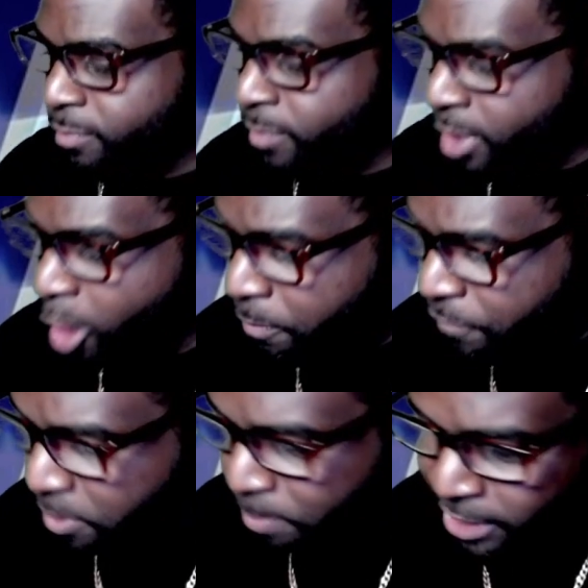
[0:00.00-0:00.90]
hope
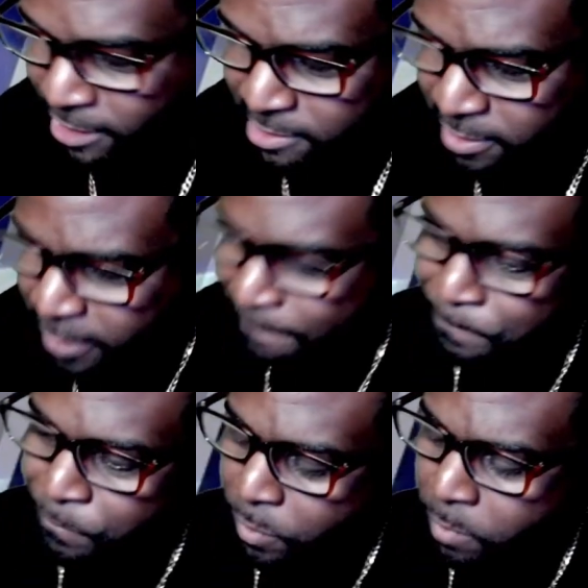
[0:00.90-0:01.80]
for the best.
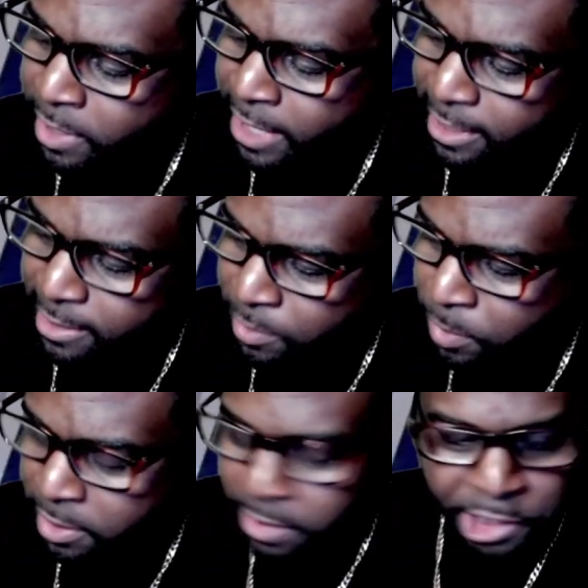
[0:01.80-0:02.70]
We got
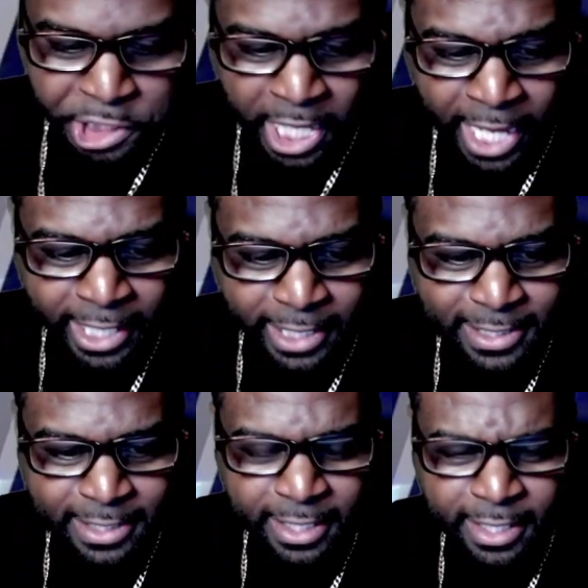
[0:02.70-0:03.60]
through it. The
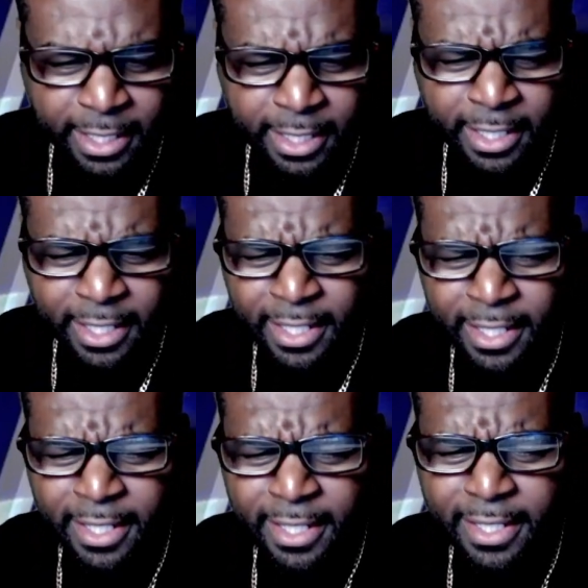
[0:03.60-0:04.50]
Giants
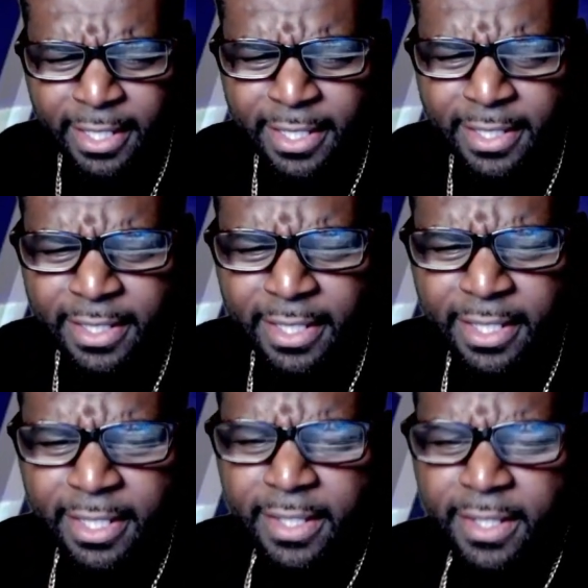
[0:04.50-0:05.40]
and
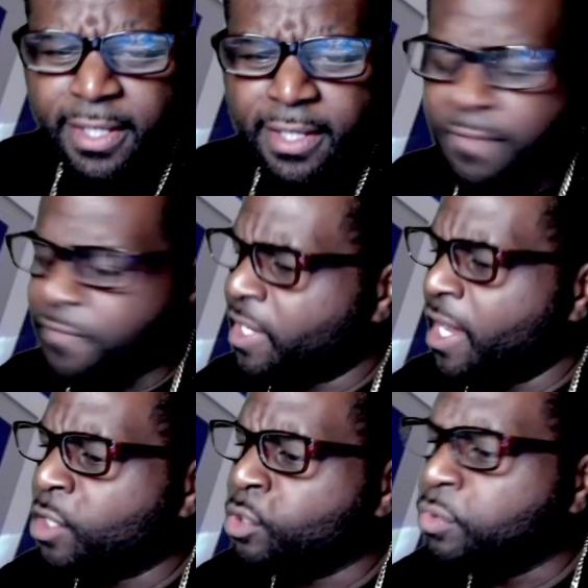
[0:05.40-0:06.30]
I
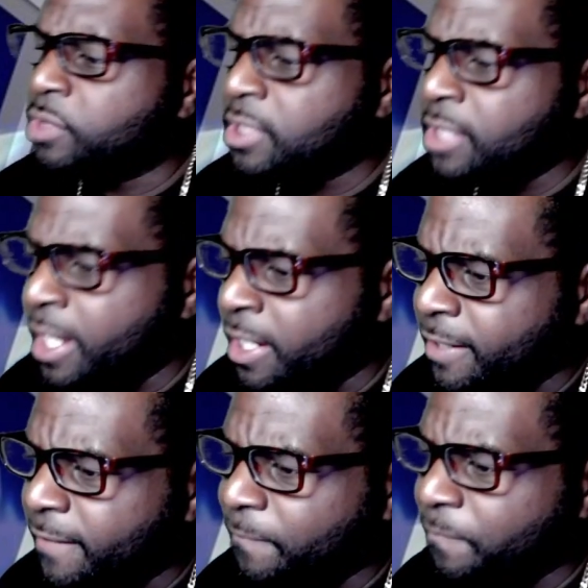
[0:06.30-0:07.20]
forgot who
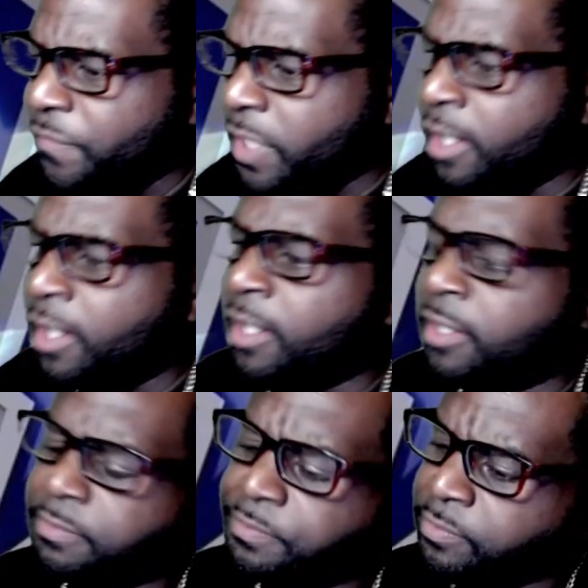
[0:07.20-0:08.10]
tonight.
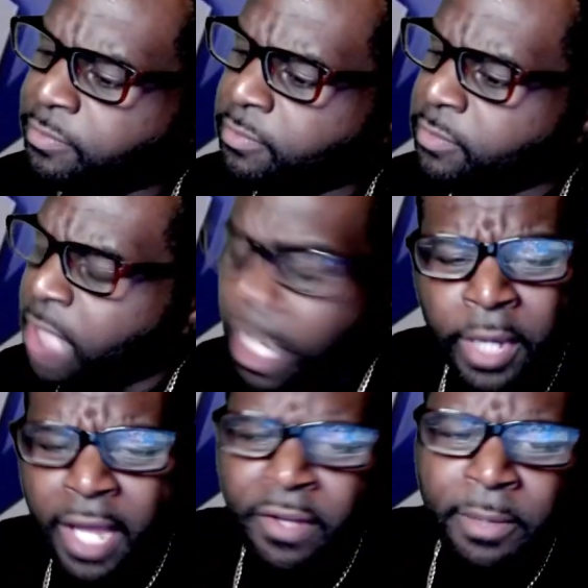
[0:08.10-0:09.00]
Um, I
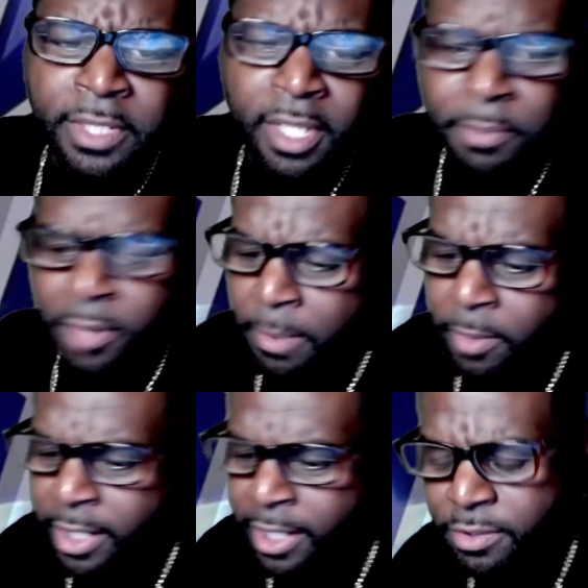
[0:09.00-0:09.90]
don't have Amazon Prime
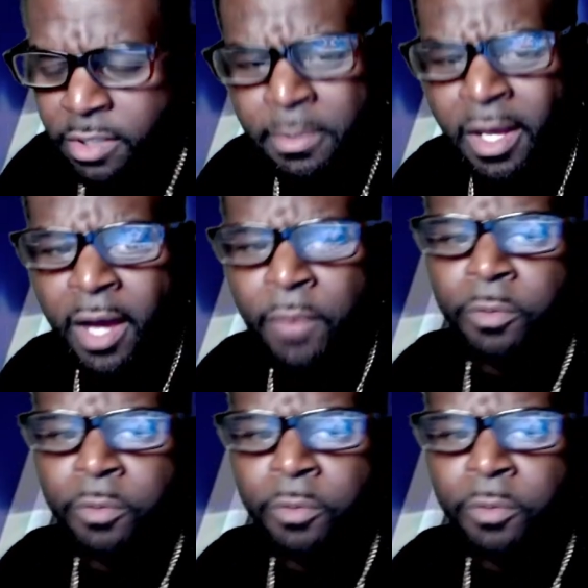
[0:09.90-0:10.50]
right now, so I'm not. I won't be